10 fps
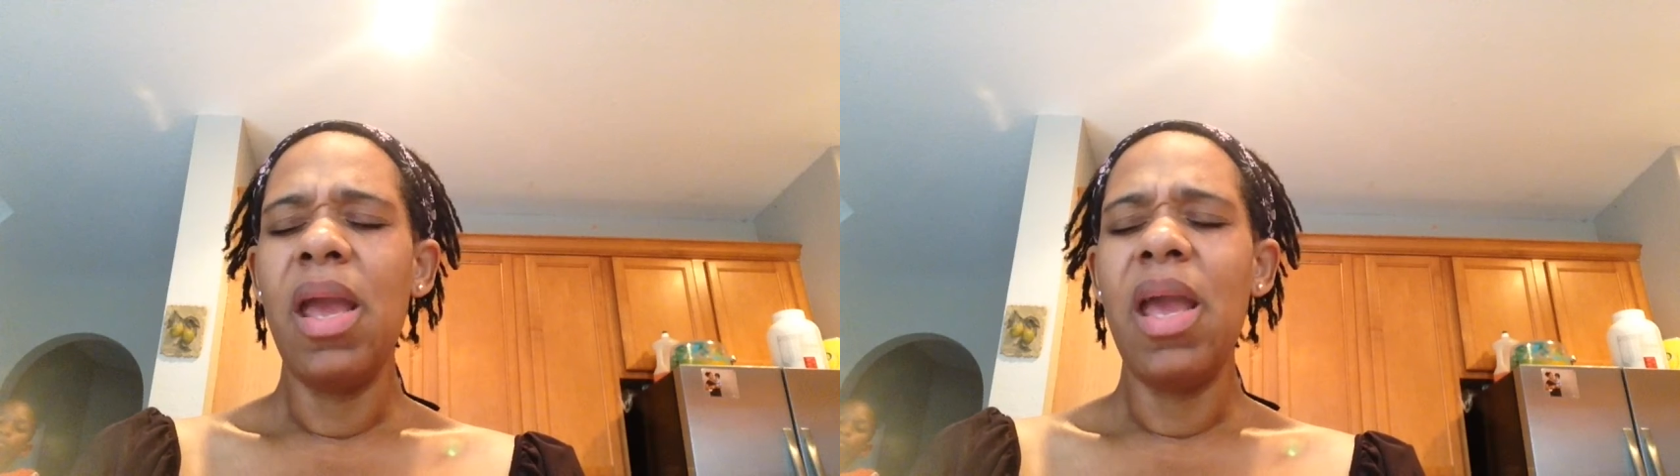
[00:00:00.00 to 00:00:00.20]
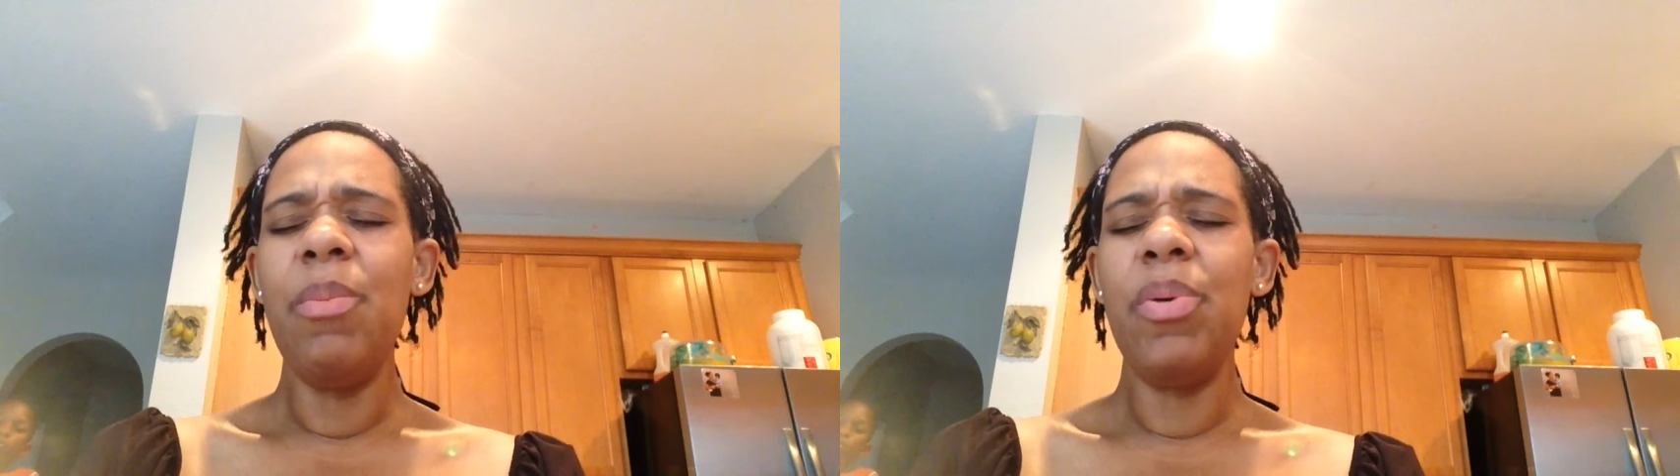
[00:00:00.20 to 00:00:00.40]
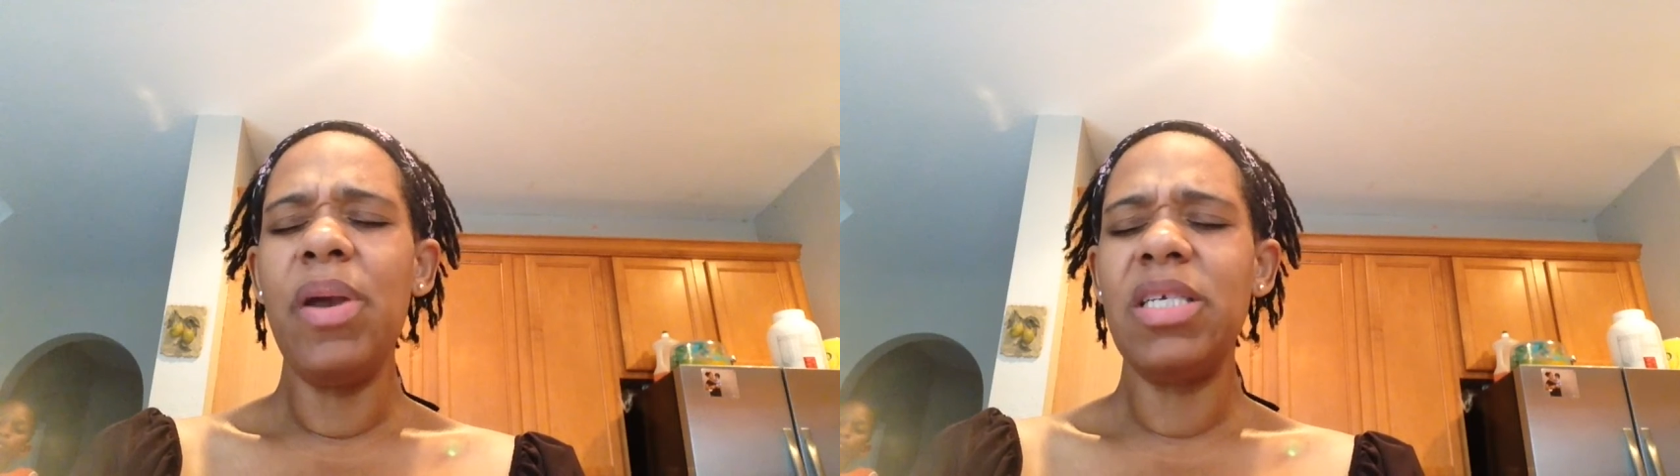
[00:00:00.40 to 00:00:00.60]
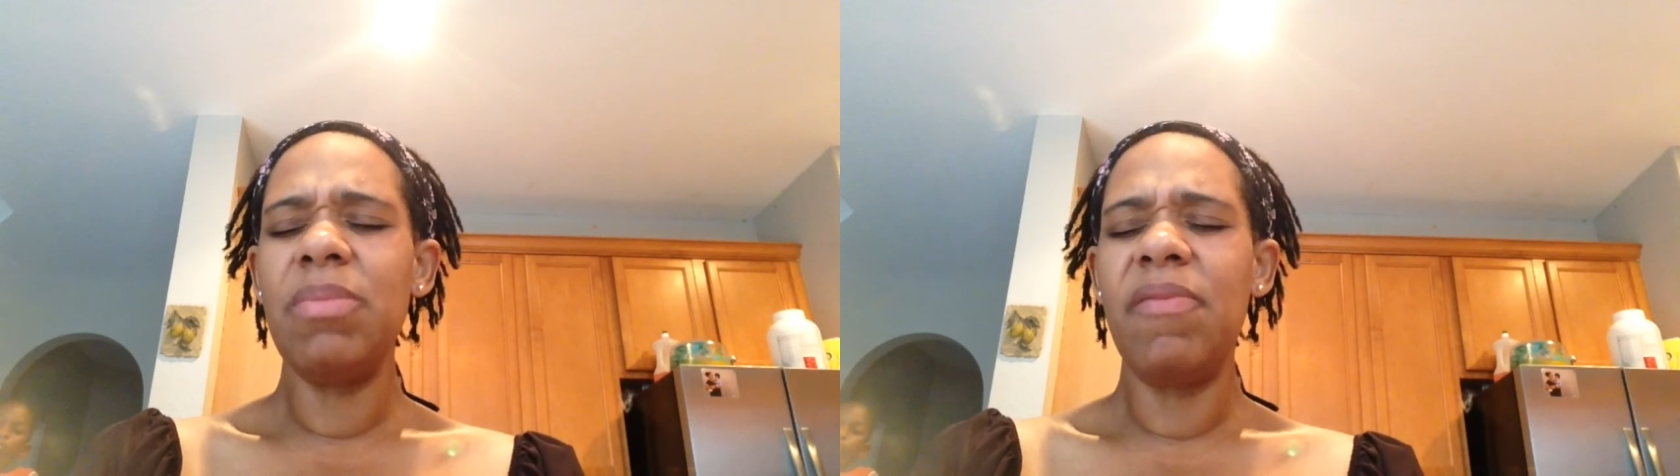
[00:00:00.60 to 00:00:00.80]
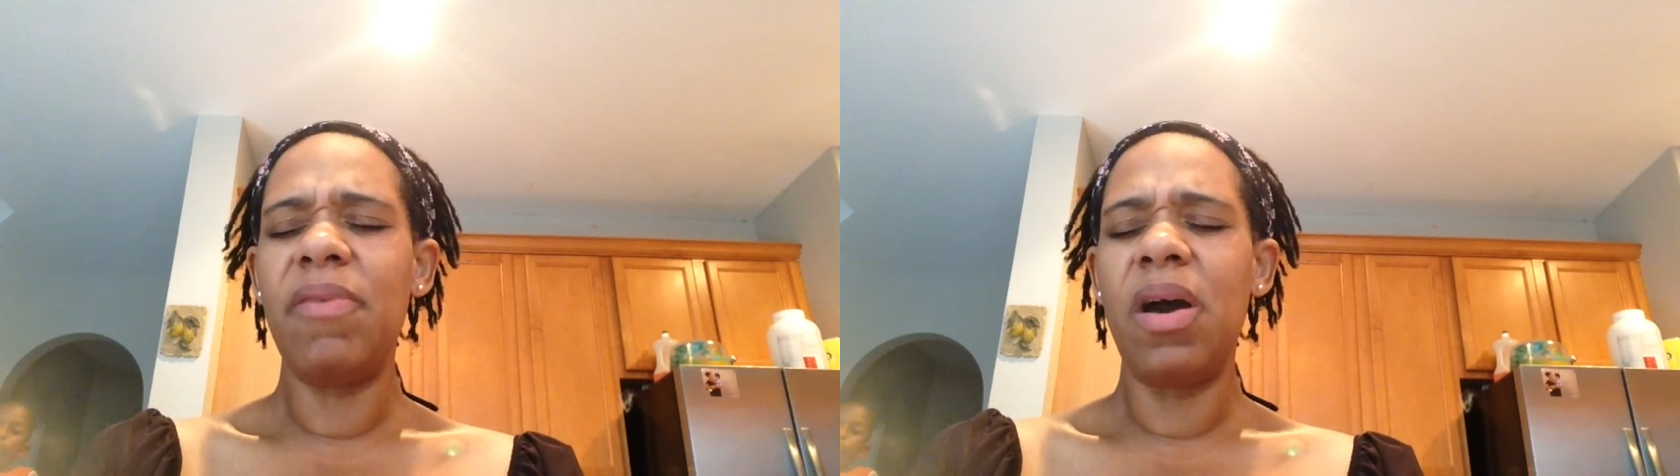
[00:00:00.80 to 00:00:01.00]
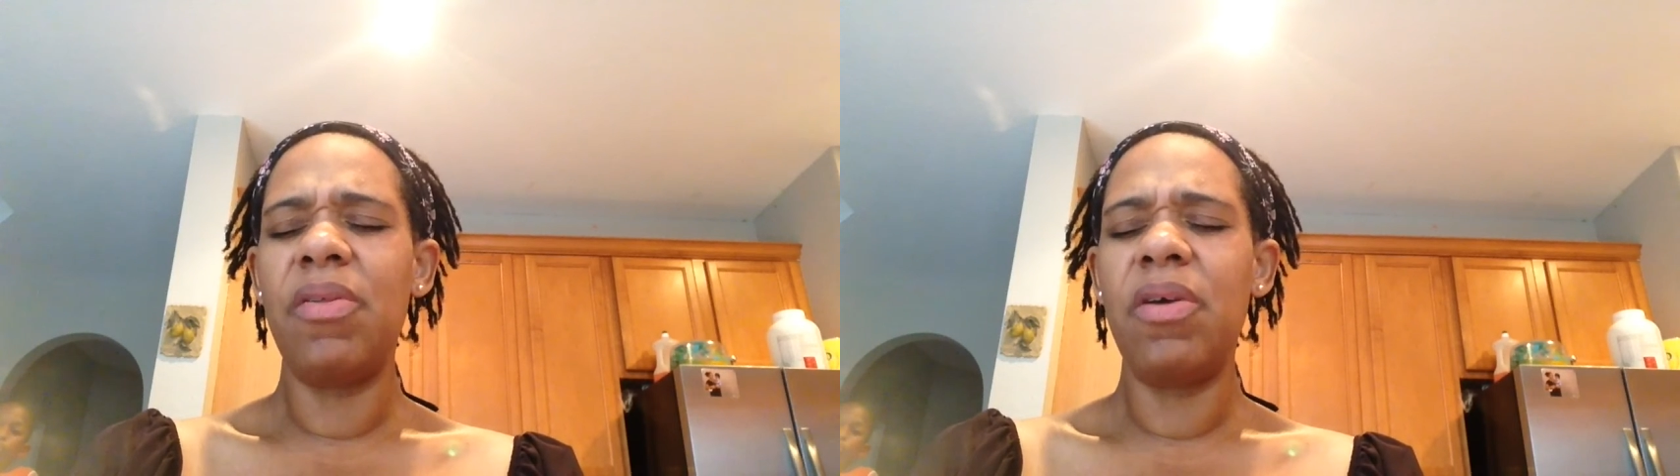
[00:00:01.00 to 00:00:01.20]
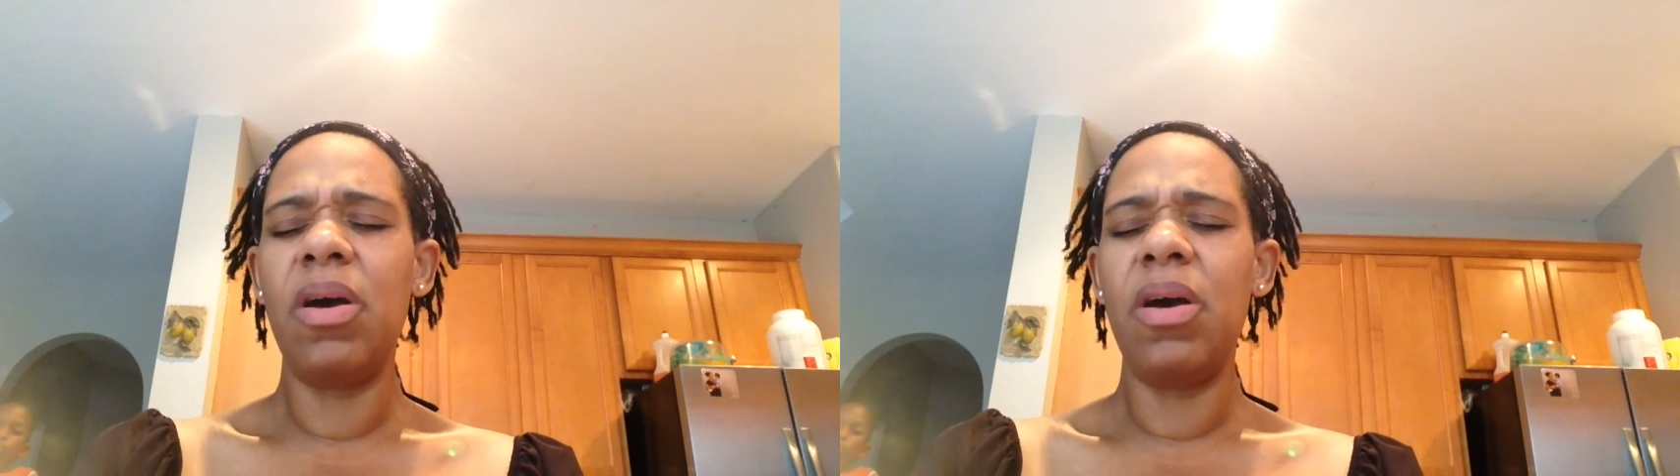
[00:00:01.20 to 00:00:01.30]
Embrace me, Father.